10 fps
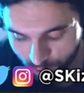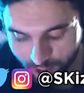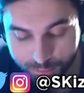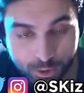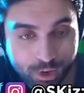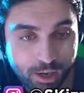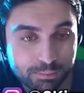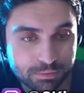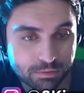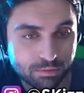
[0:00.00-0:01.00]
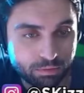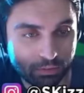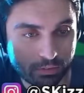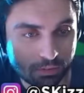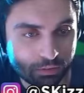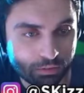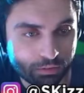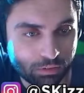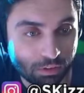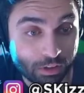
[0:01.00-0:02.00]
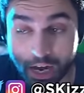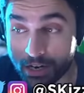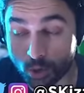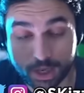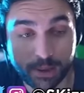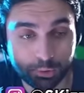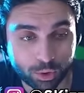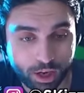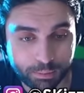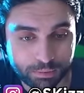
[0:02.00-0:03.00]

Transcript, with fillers: no cap, no cap. Stop the cap. Nah, no cap, no cap.